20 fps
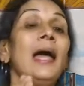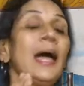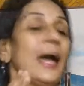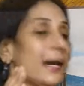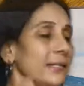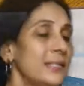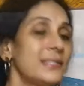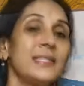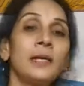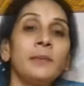
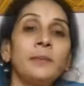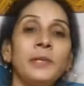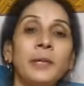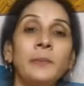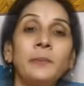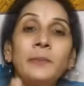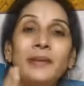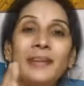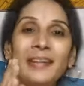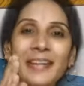At the same
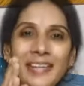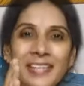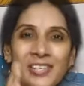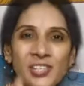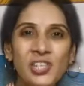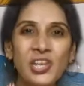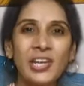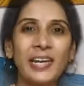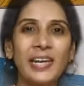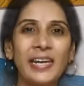time, green
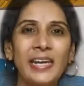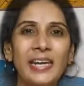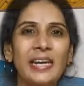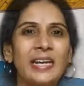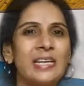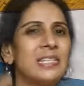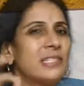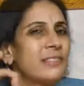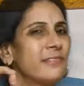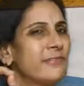
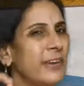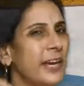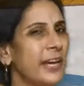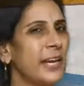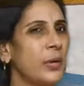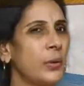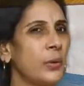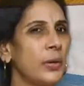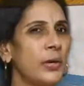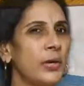chili is
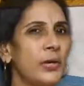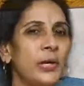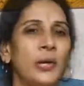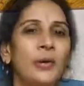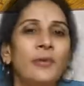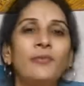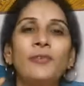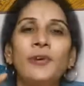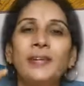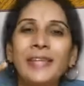very good
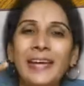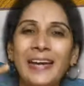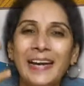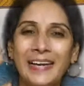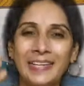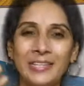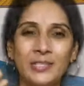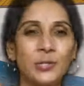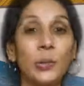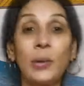for the
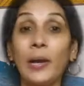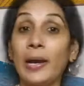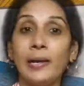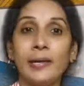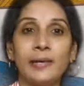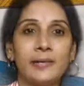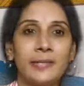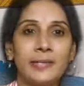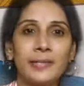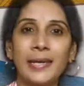eyes. So
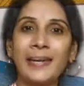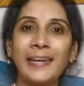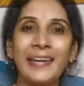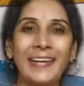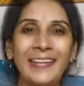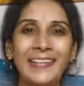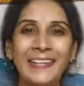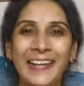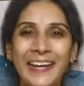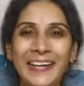elders can
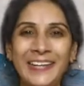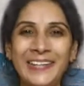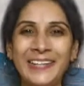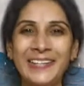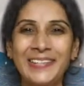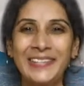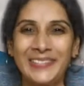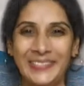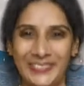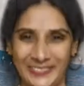eat that.
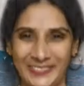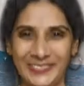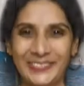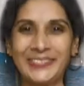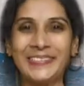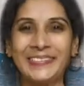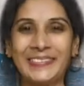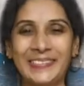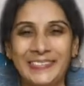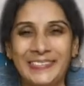
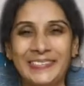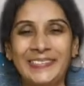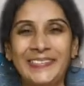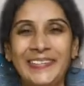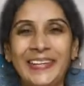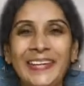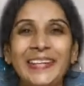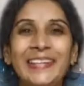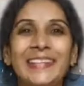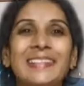
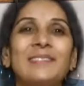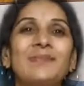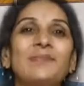Okay.